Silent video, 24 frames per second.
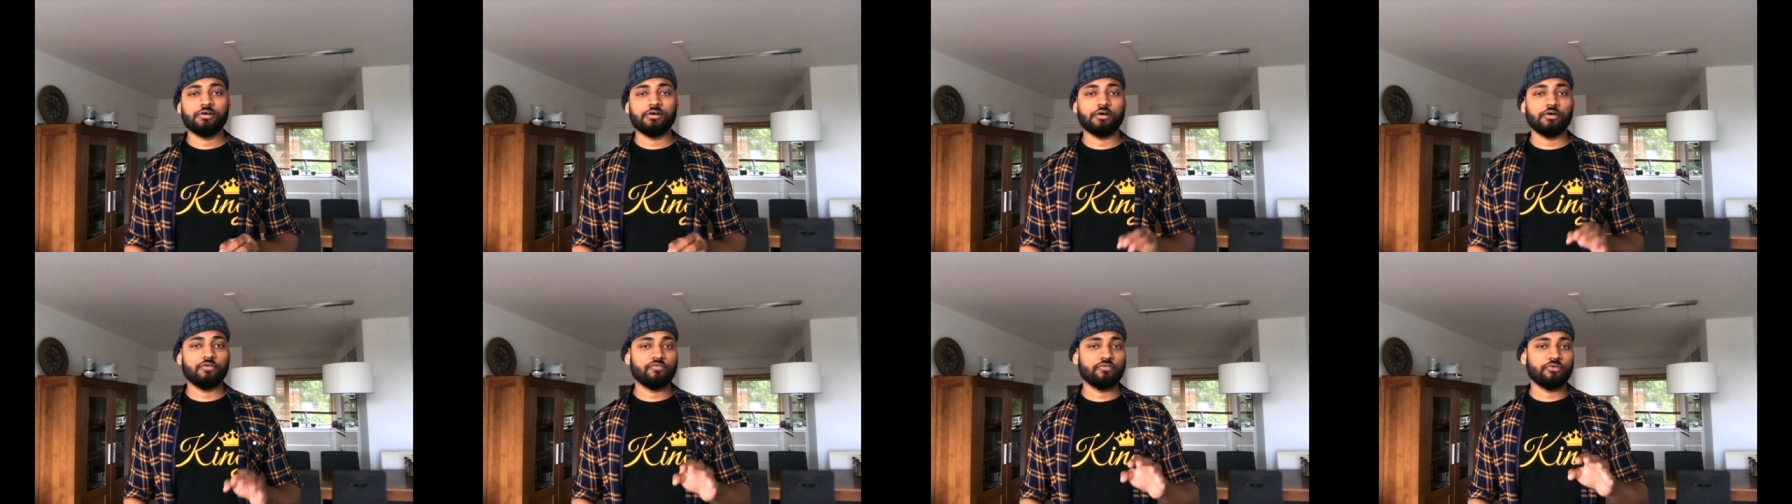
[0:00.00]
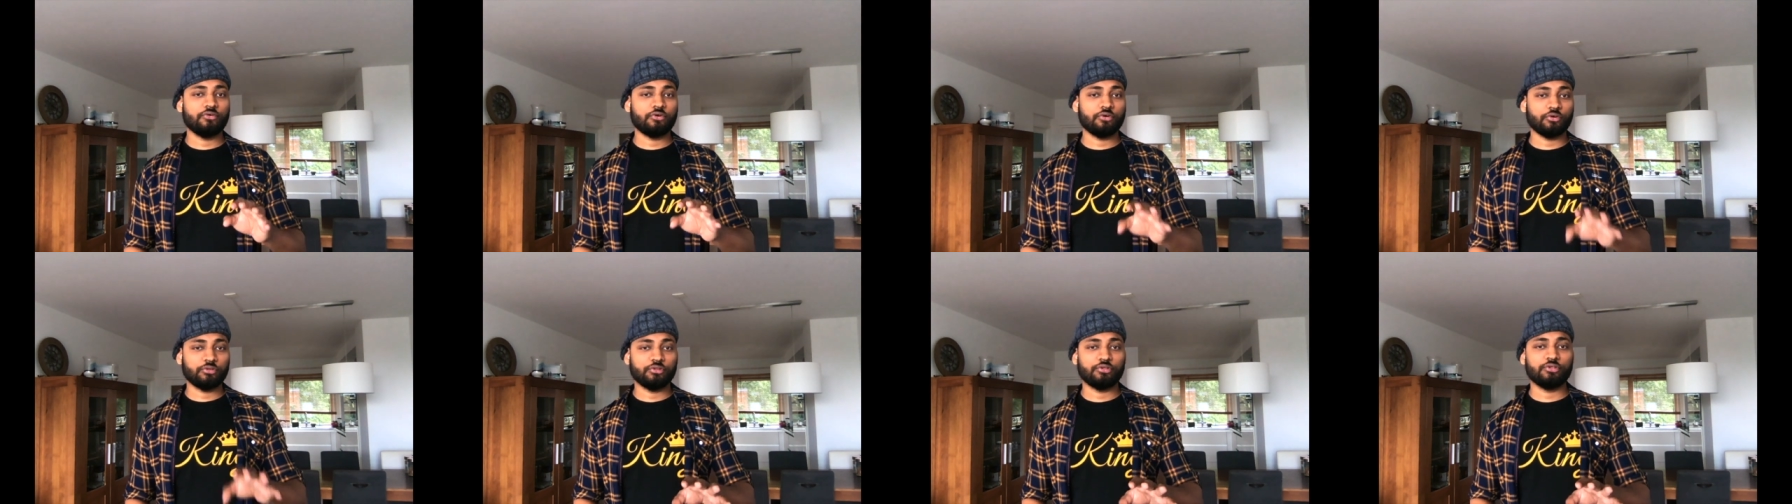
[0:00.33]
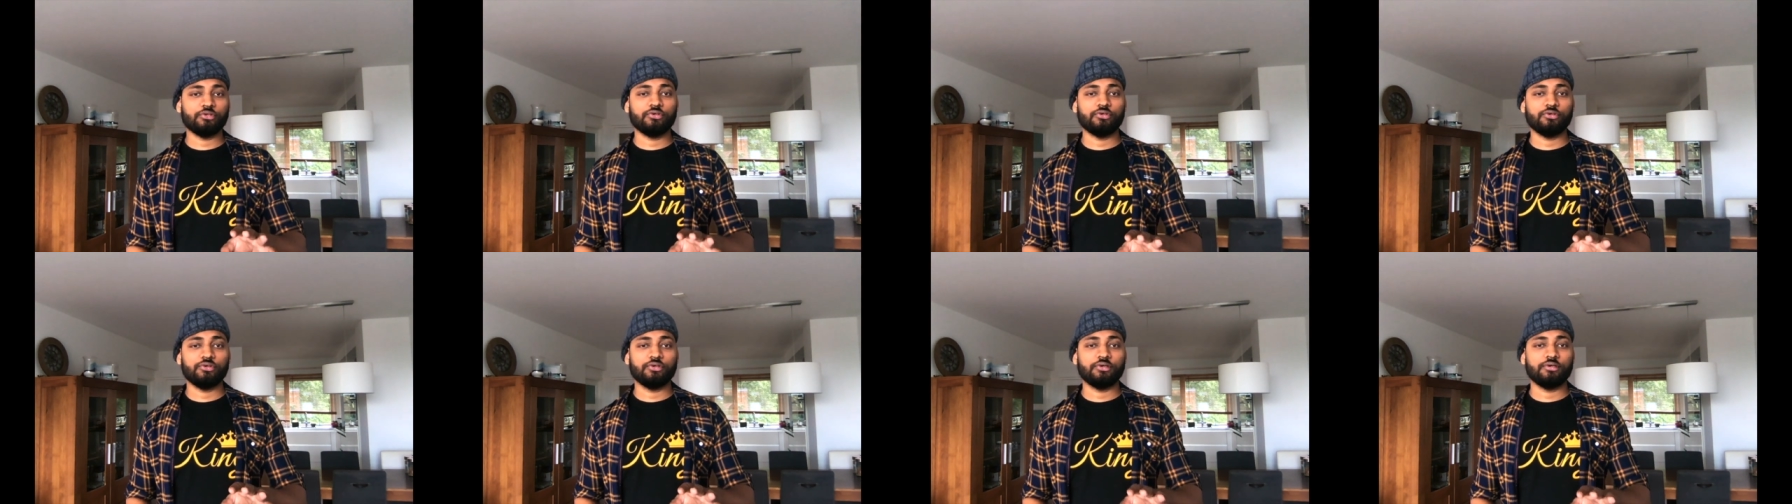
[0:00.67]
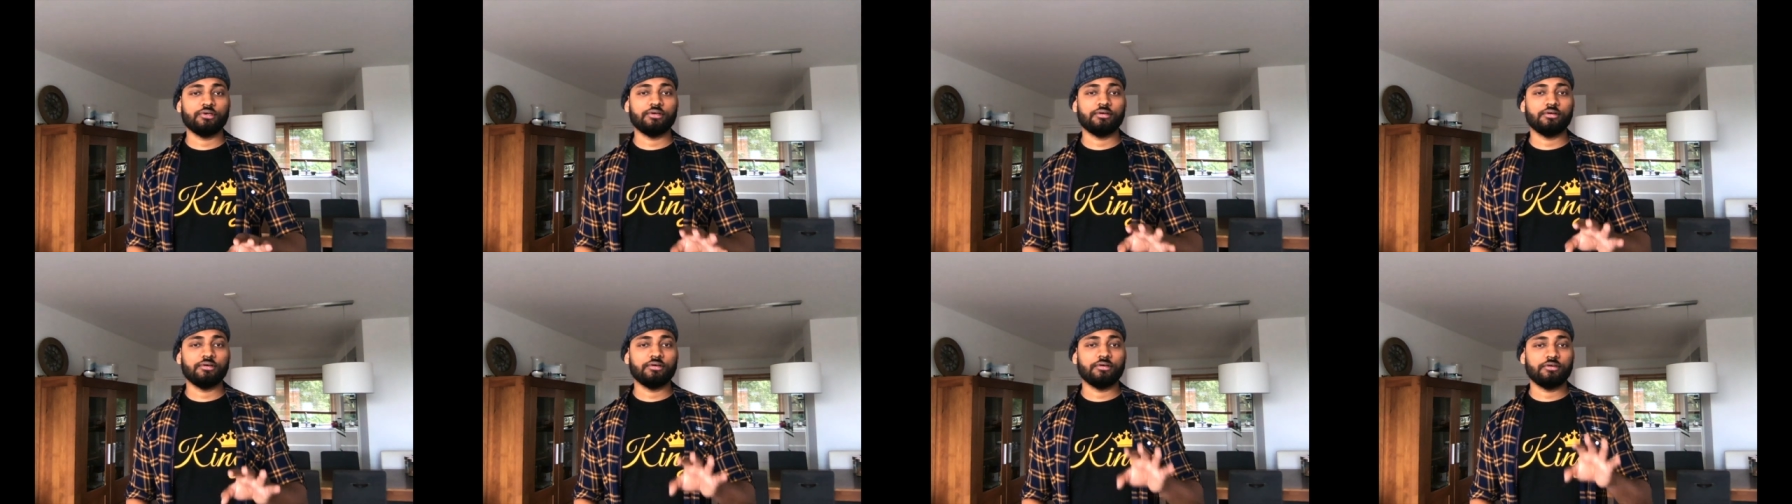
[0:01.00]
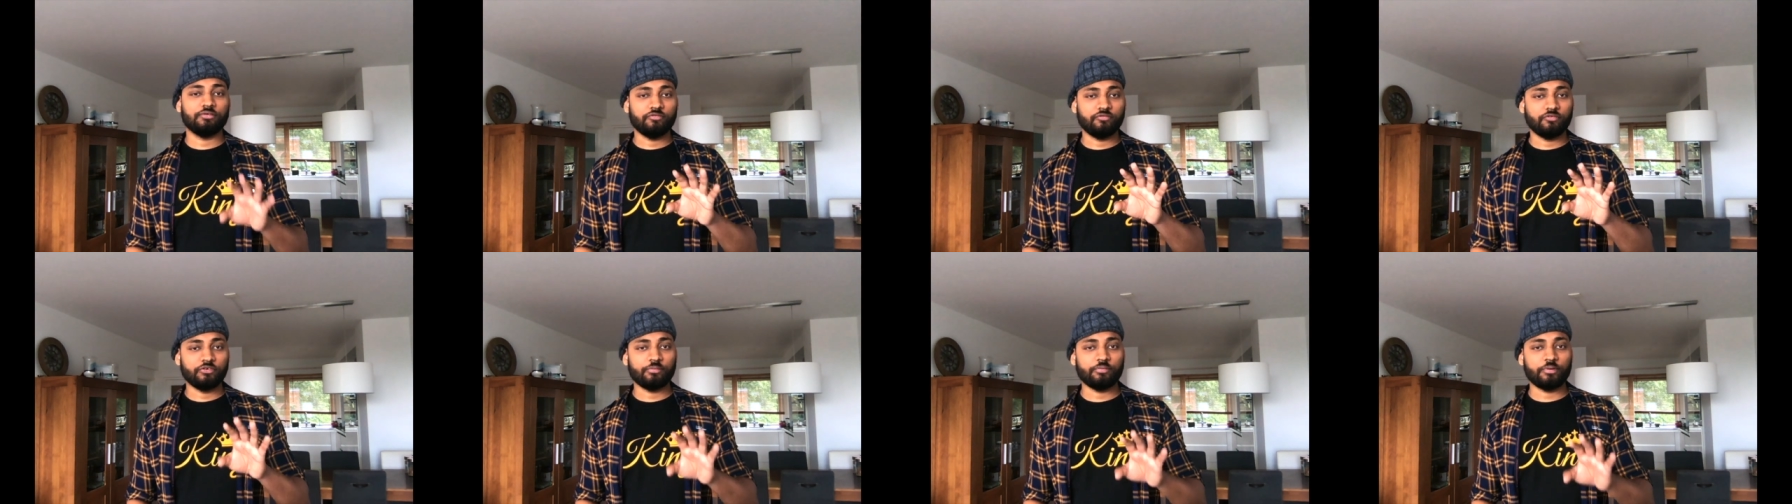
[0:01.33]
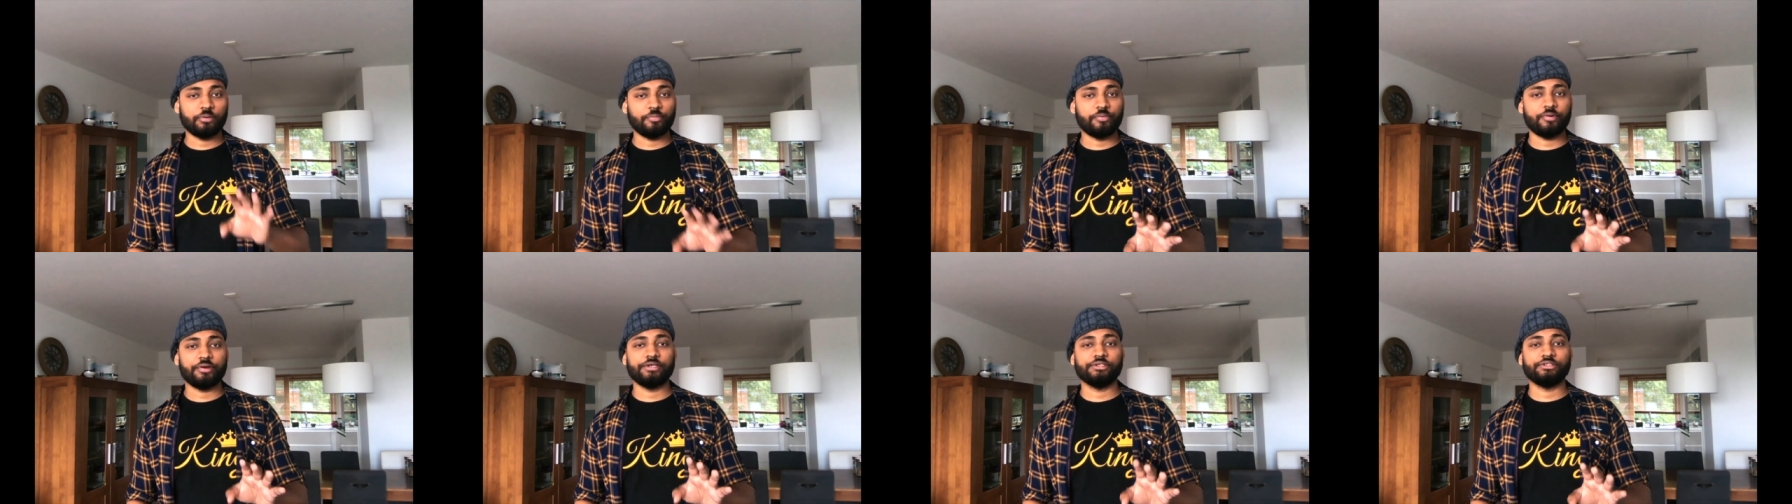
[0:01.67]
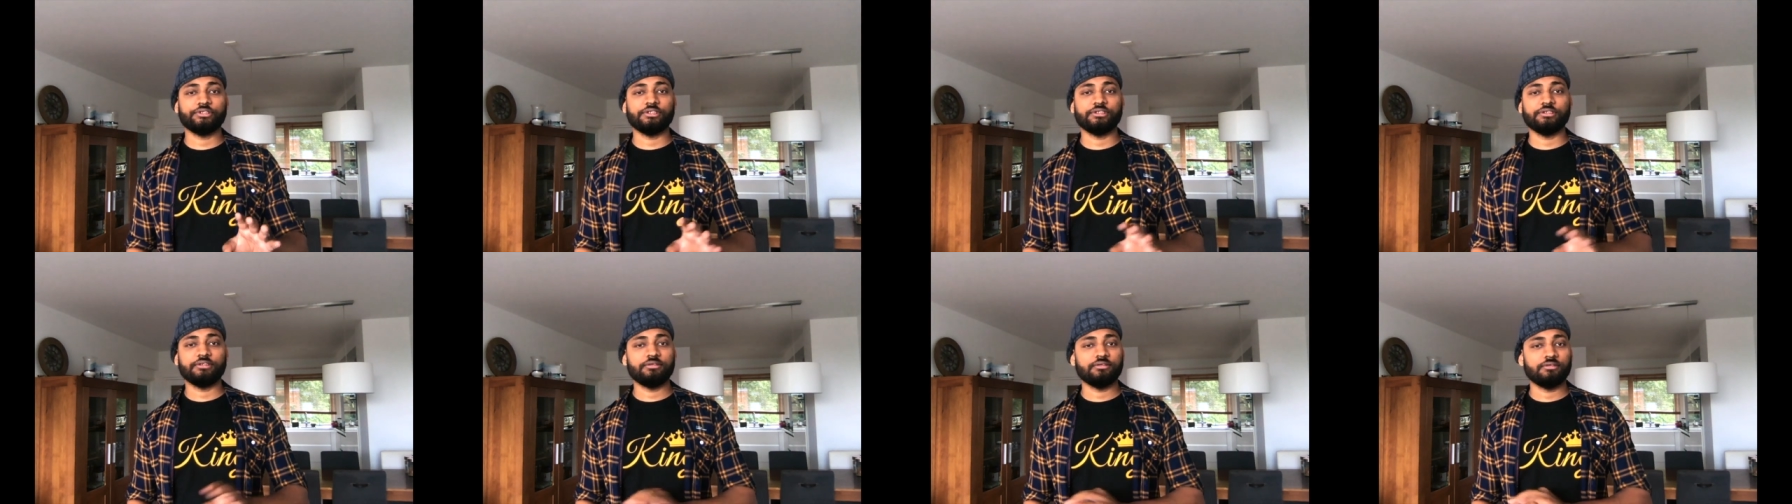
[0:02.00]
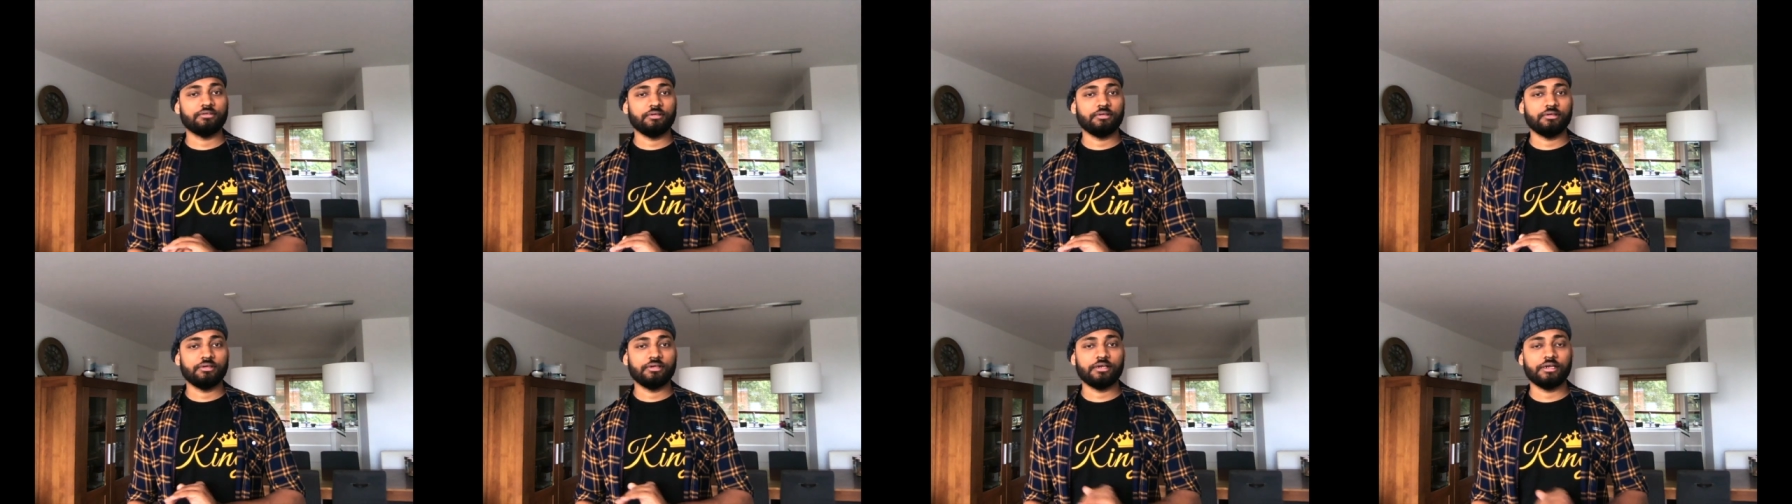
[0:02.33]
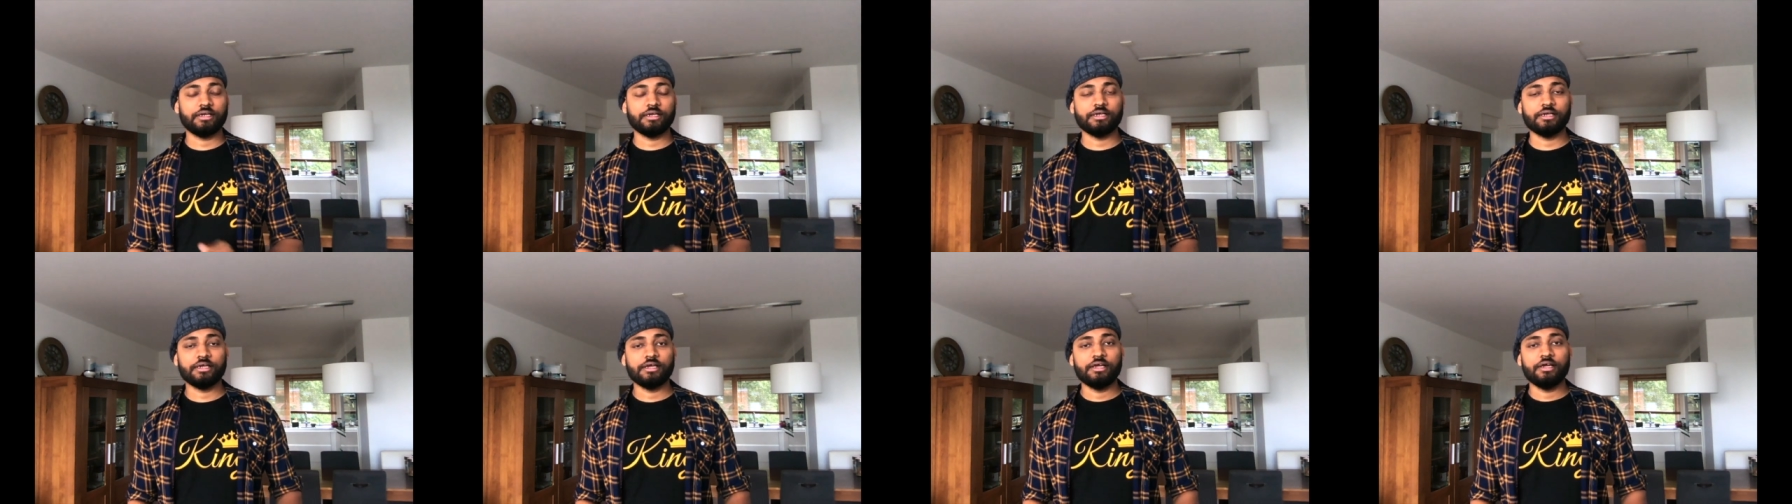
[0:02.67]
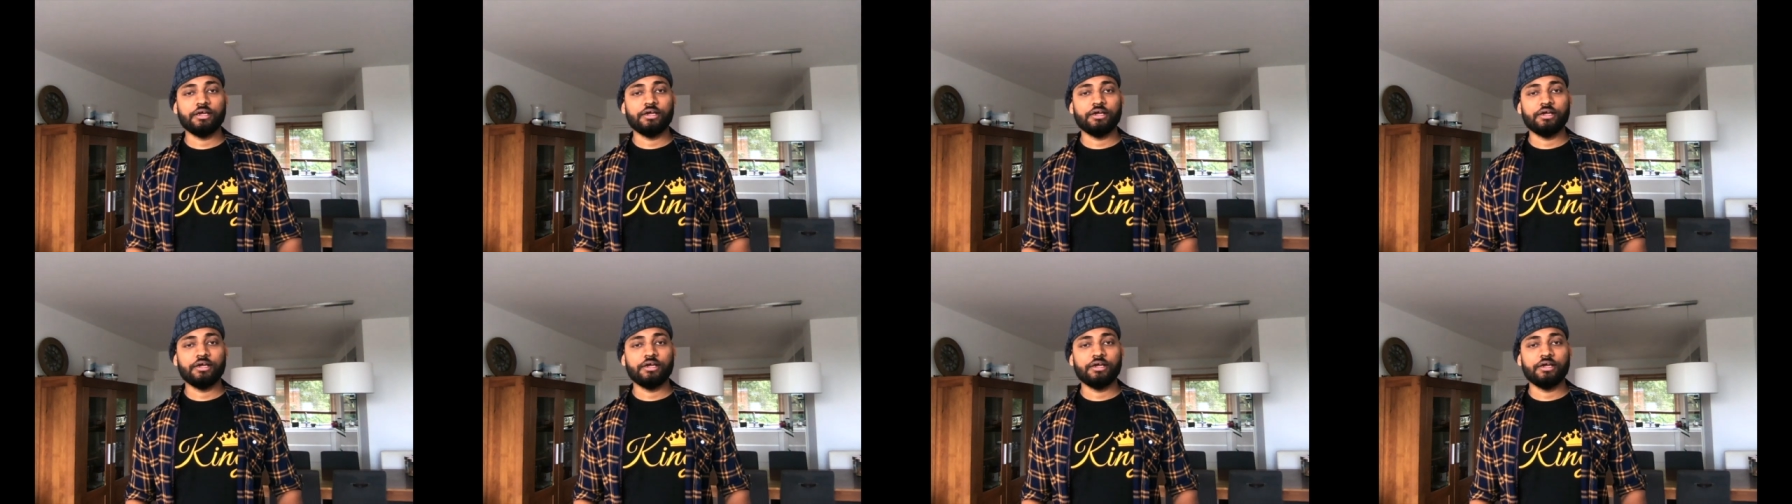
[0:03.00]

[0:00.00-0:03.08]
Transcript: of truth for preparation, right?